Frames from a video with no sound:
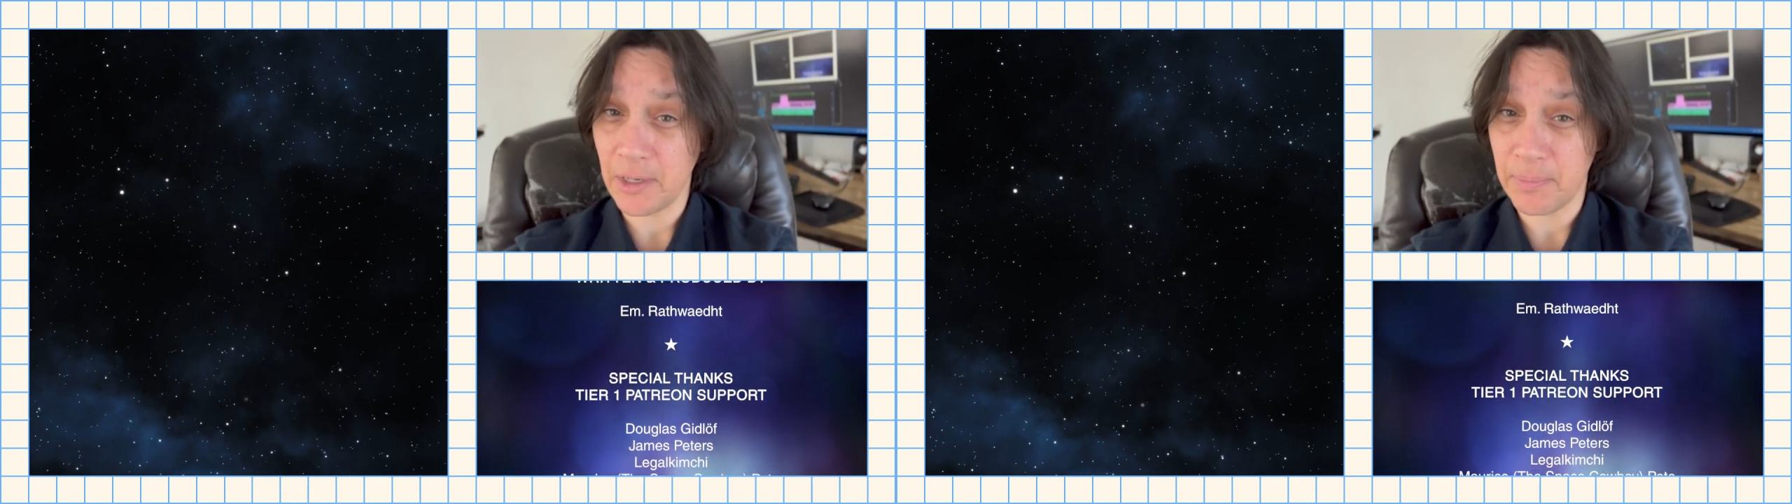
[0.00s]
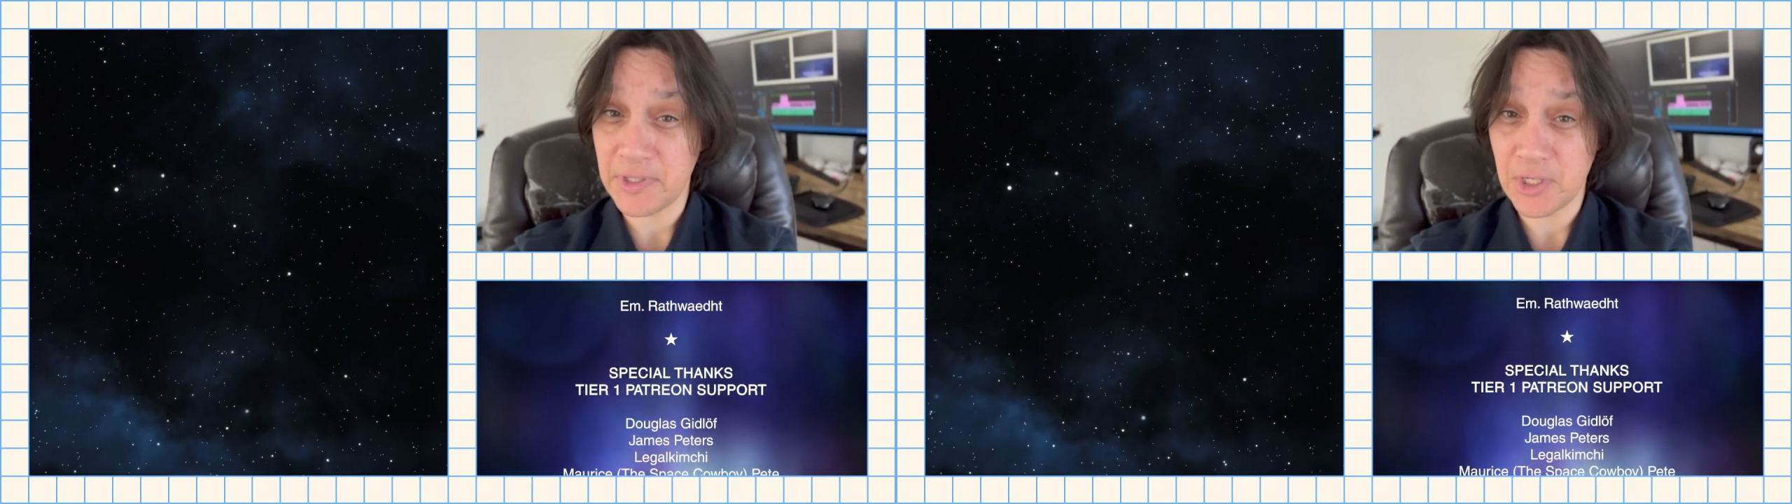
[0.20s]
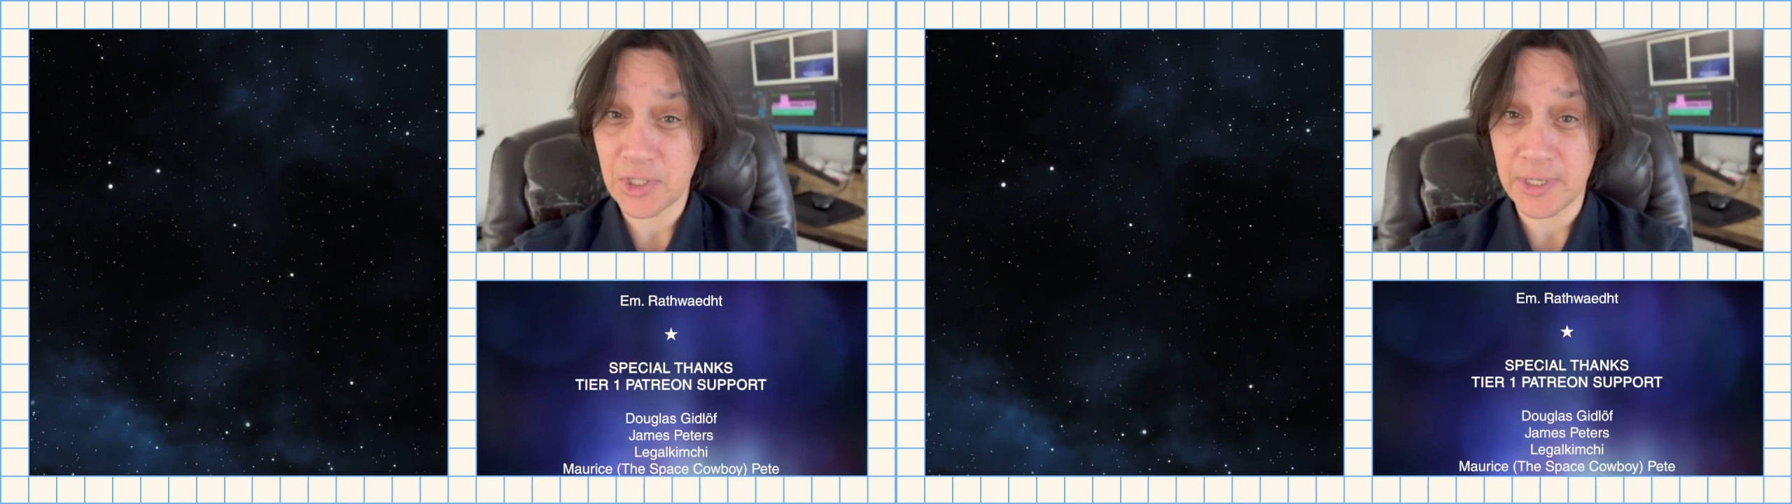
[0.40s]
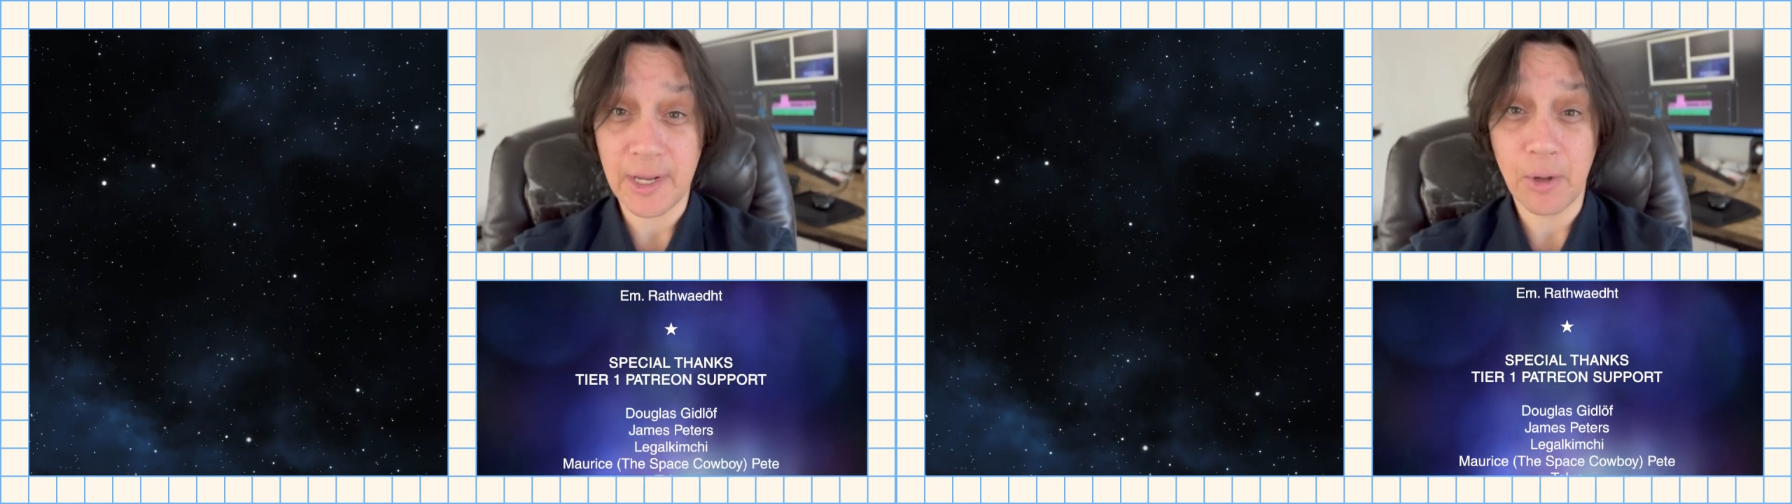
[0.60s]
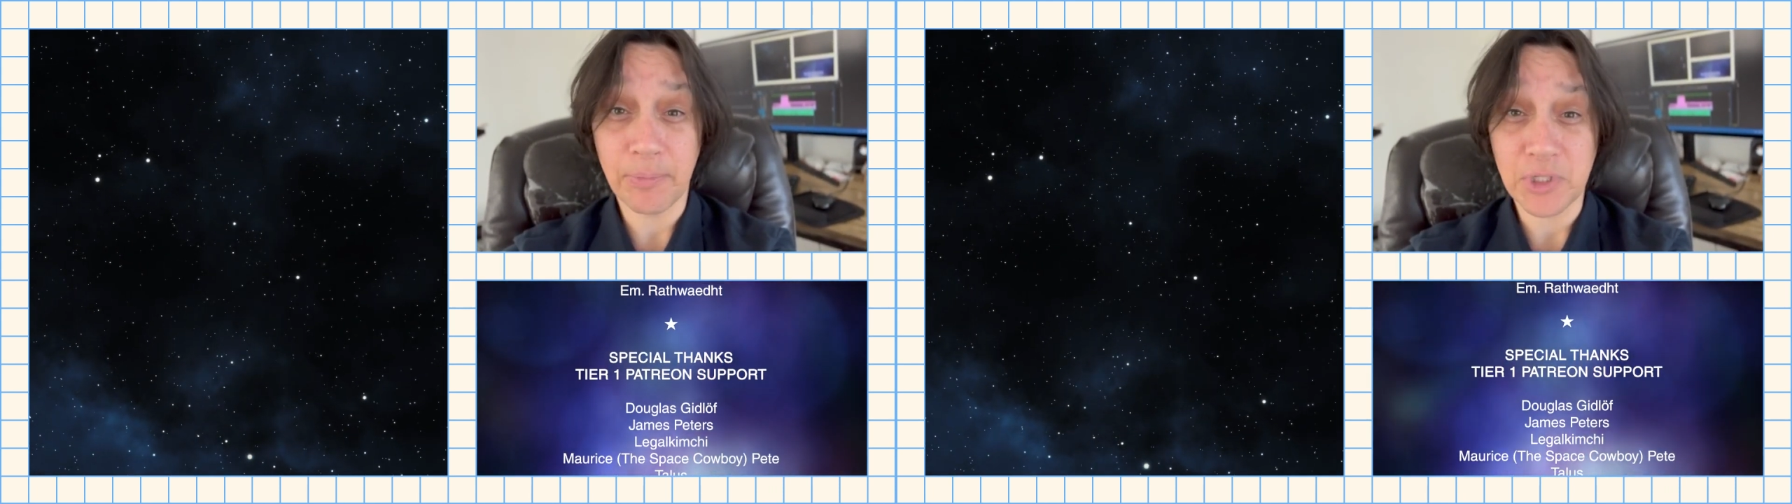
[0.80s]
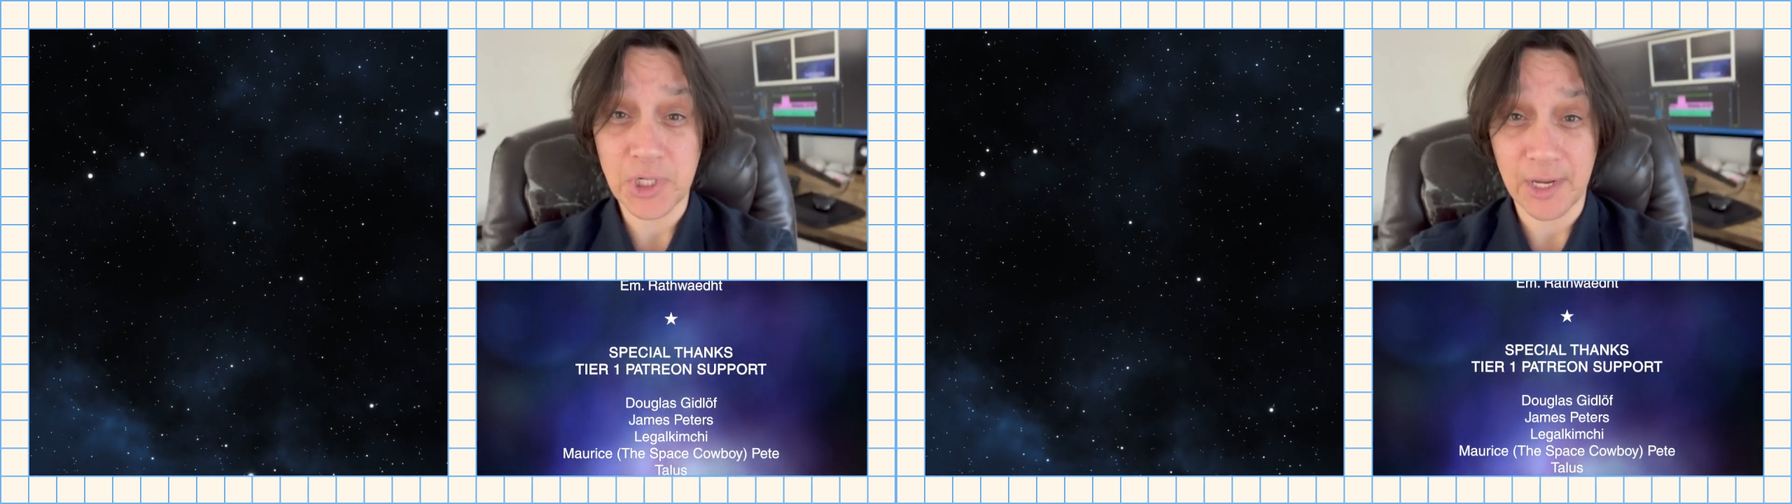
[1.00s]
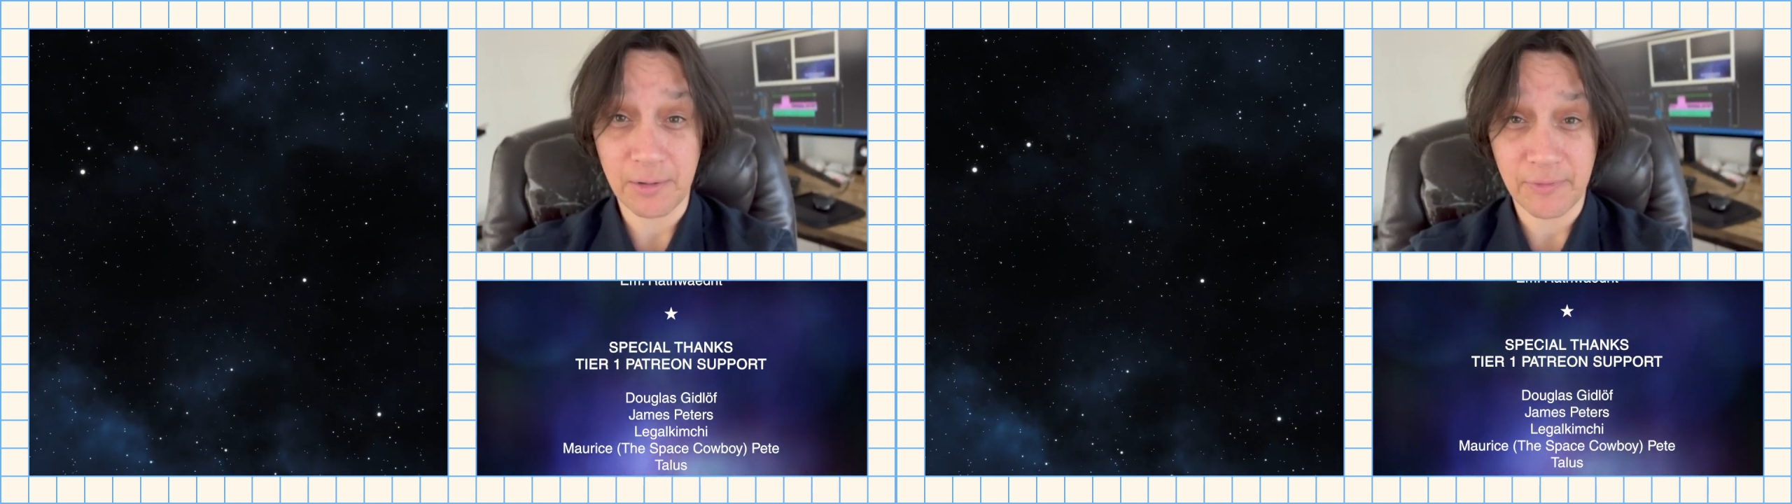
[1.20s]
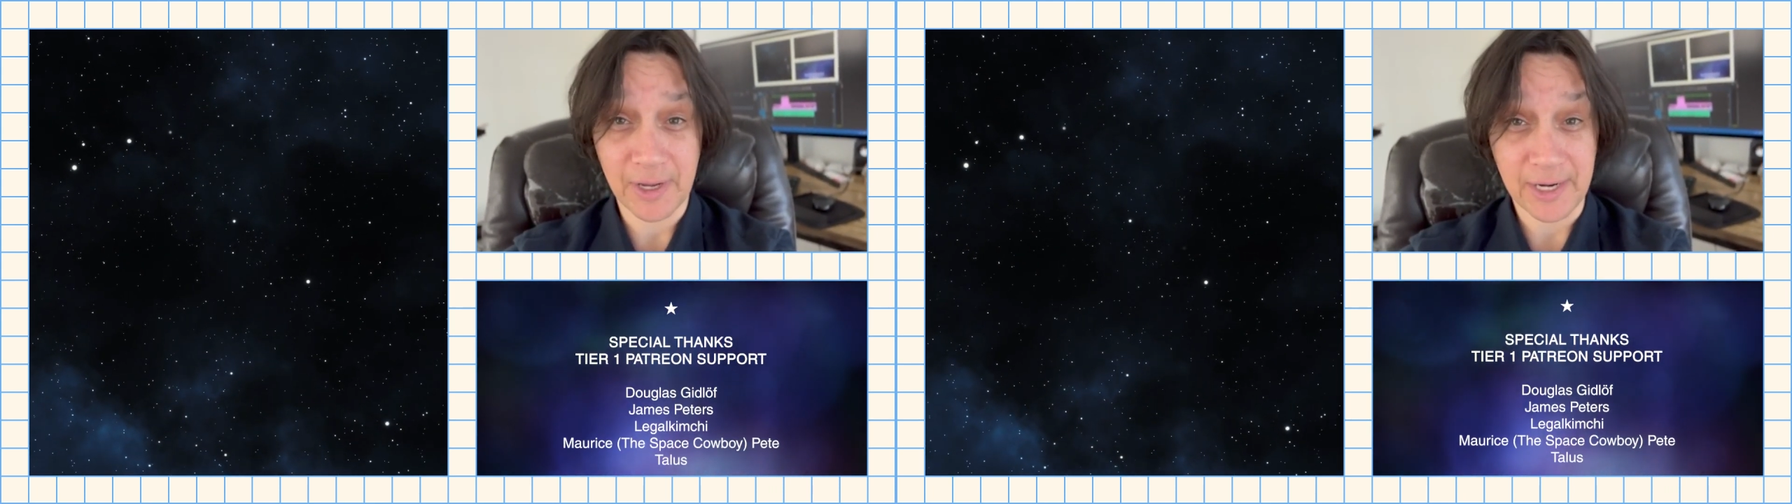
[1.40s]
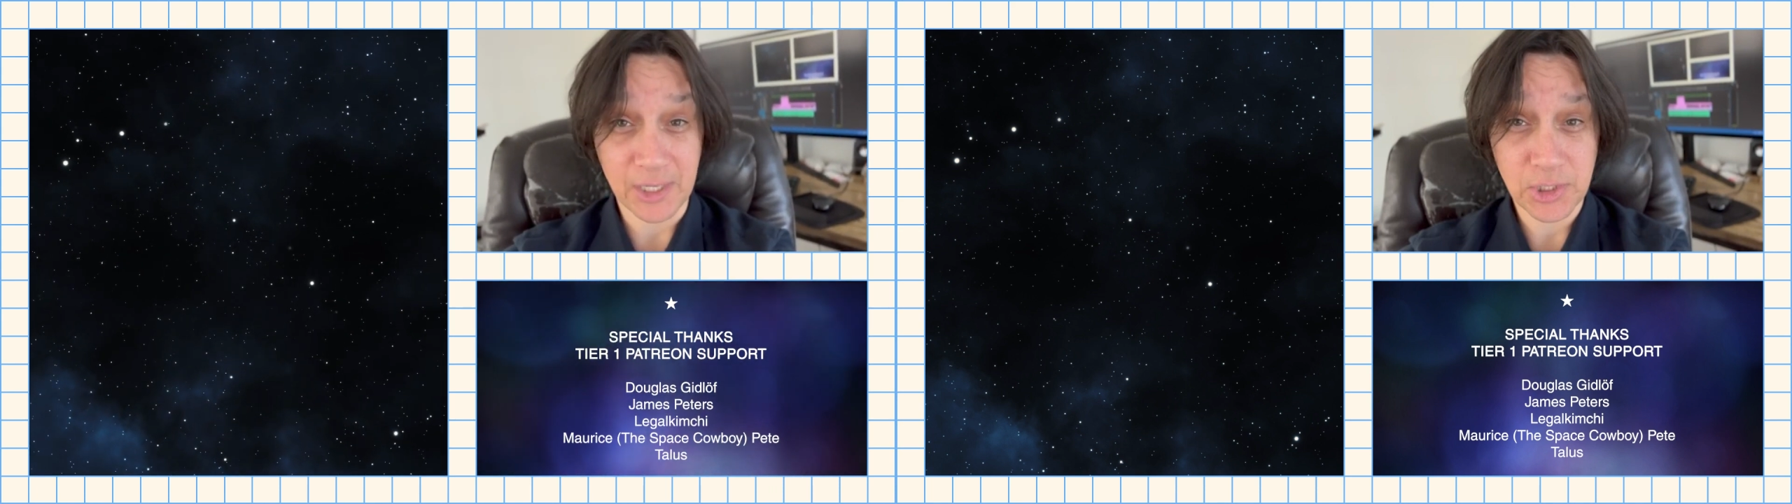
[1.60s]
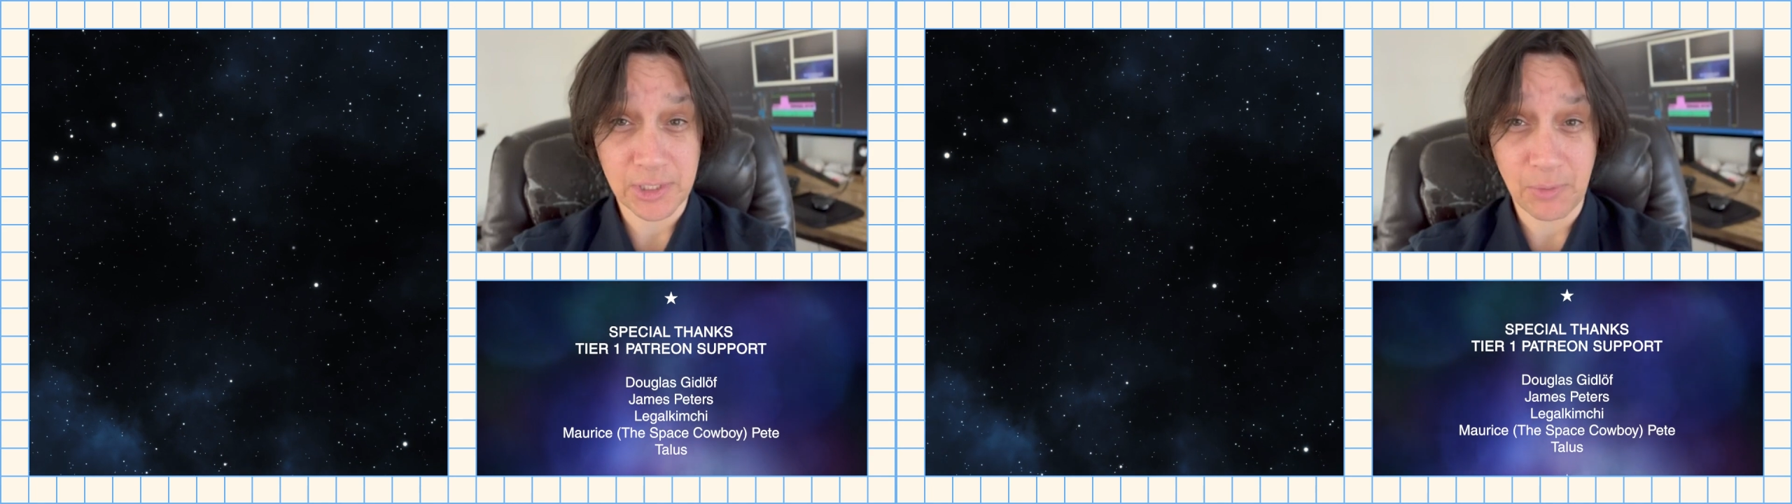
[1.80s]
in a position to help the channel
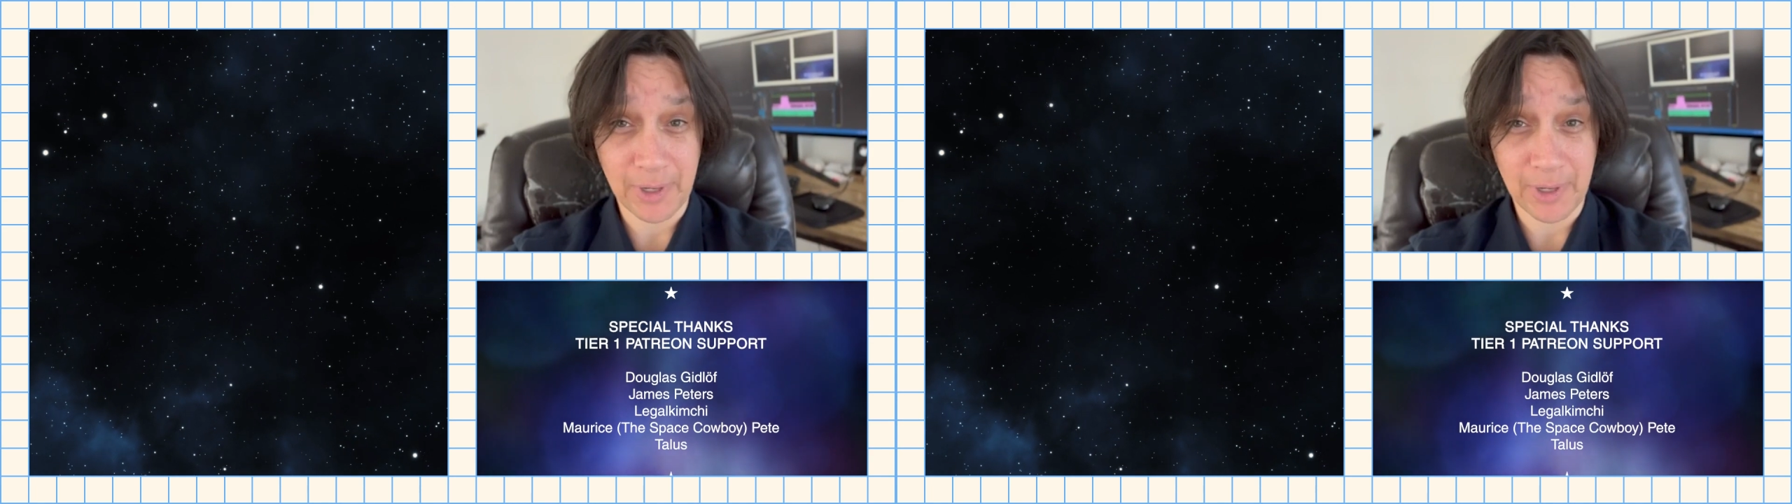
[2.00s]
financially,